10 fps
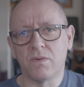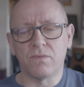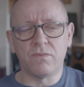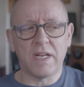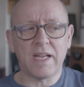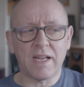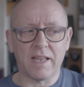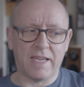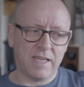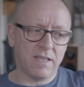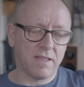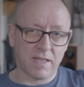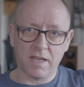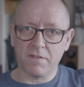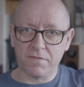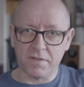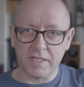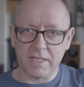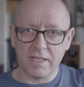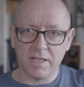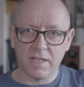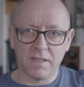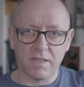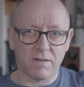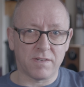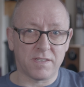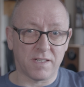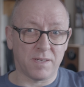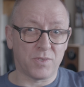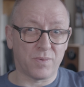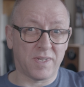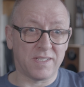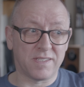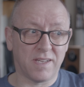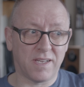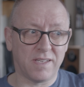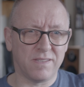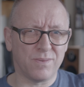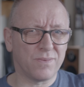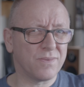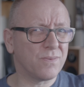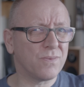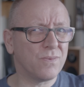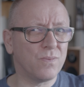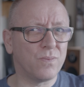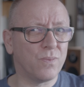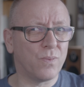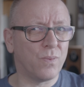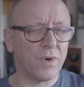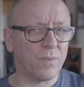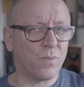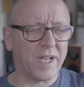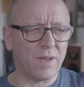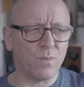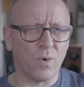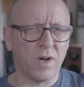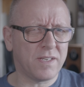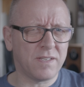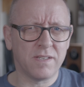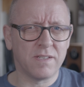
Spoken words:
rarely, thankfully, there are times when it's like, wait, what?